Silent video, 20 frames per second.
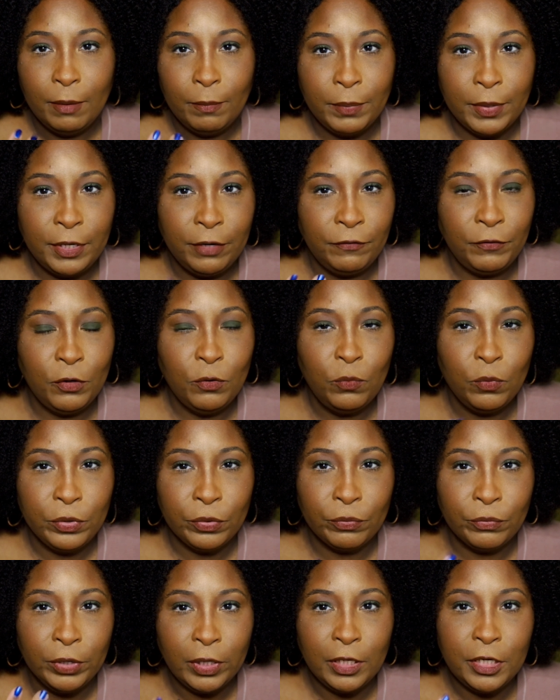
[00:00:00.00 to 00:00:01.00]
But if
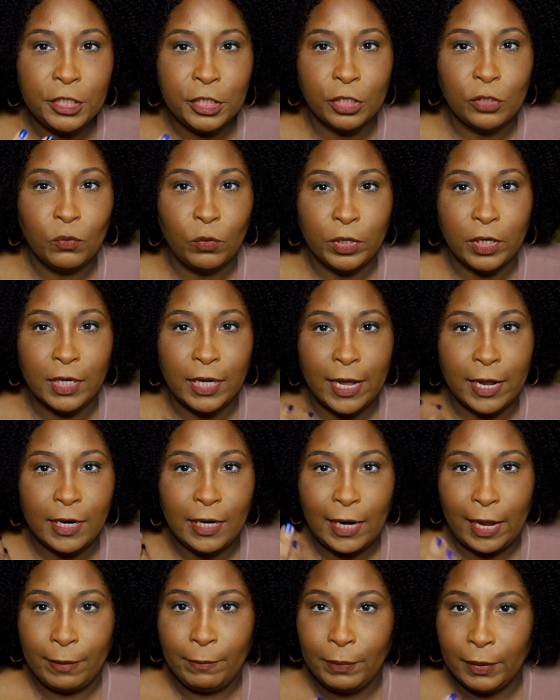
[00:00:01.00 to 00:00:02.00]
you really just want to kind
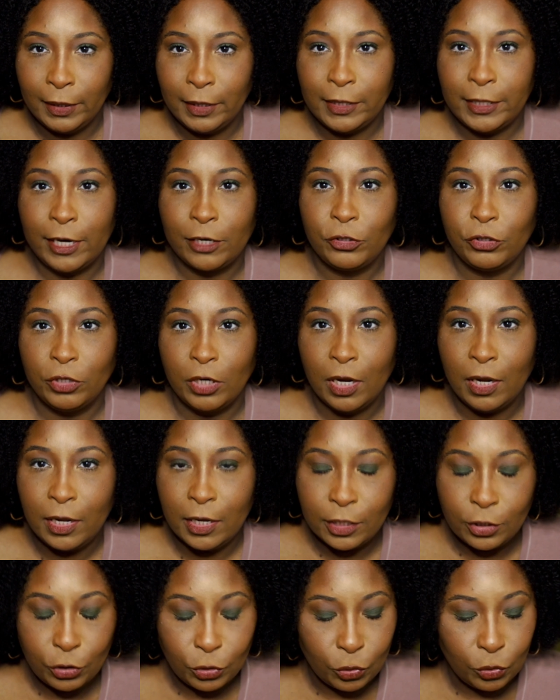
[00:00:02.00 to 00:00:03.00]
of like blend out your
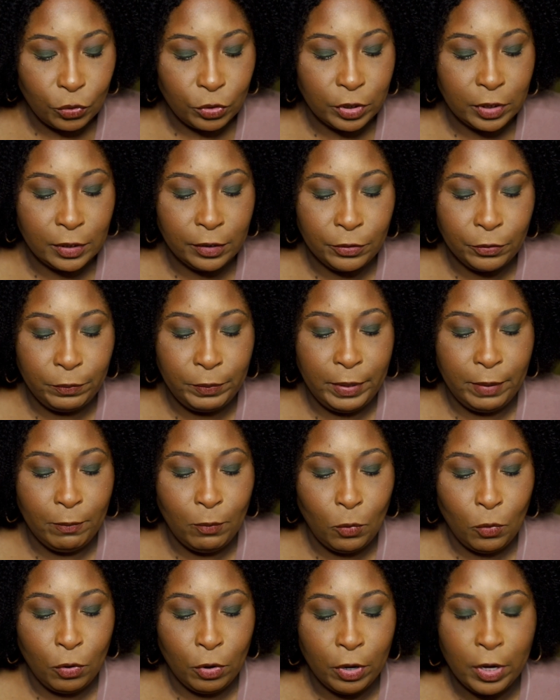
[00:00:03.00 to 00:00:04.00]
contour a little bit
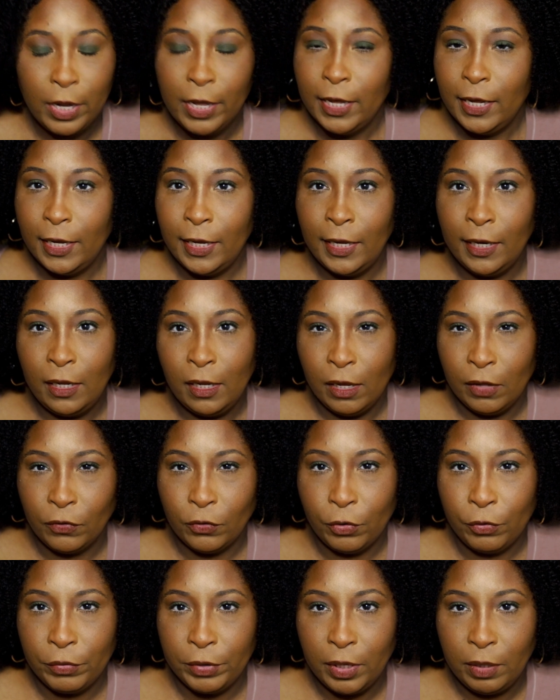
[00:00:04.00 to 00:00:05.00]
more, any other
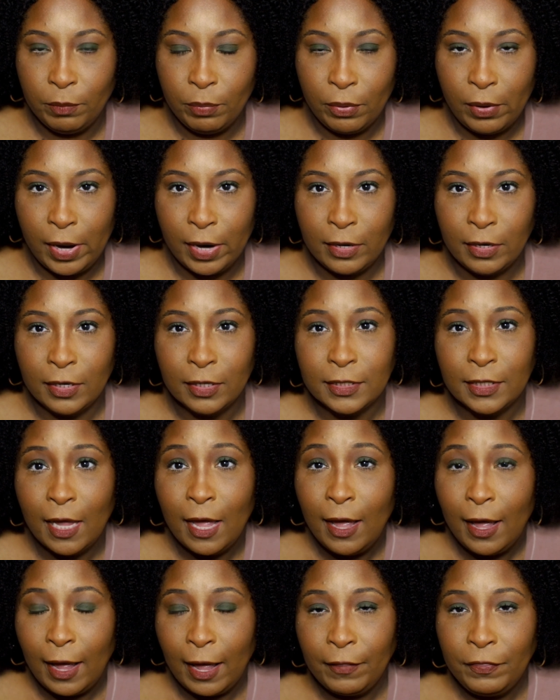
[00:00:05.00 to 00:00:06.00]
cream products,
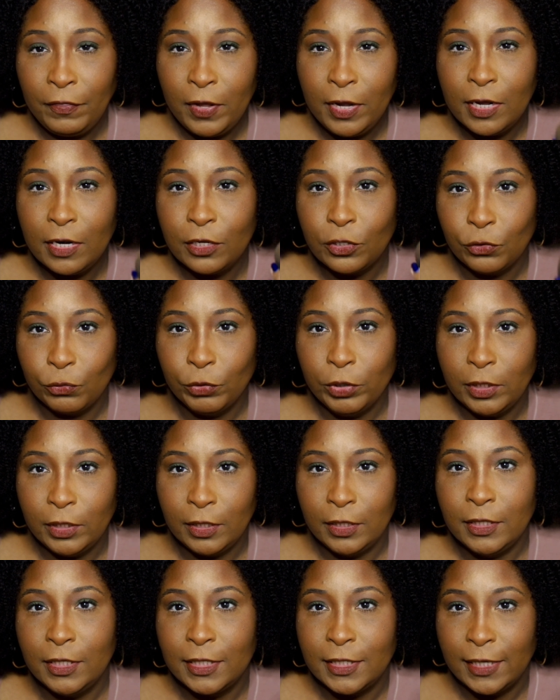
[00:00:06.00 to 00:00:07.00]
I think it is really
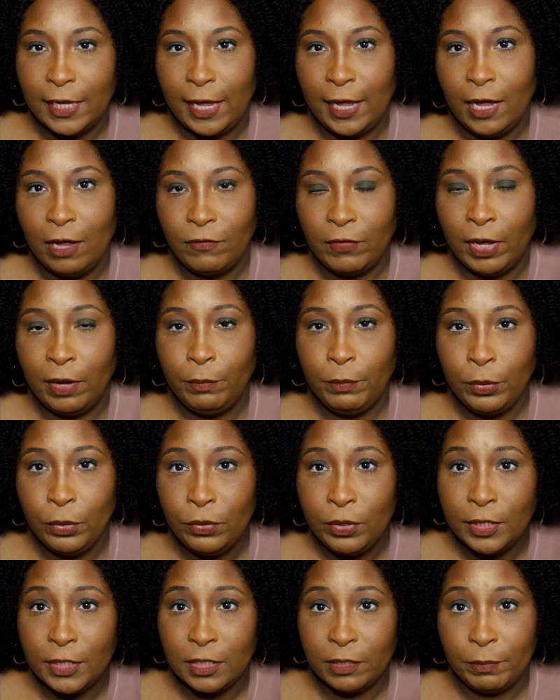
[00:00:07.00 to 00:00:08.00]
good to have a
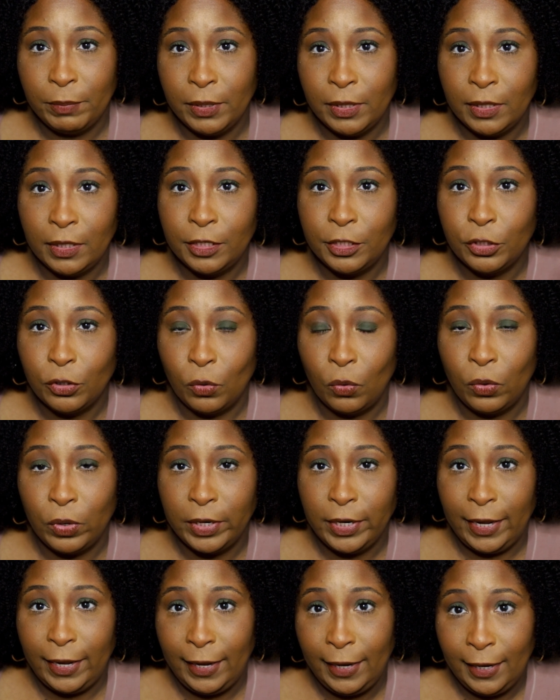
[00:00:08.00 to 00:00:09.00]
beauty sponge on
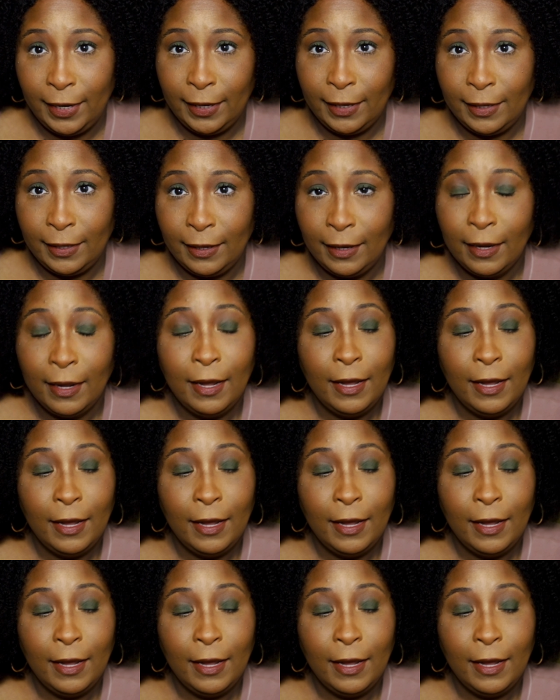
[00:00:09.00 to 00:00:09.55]
hand,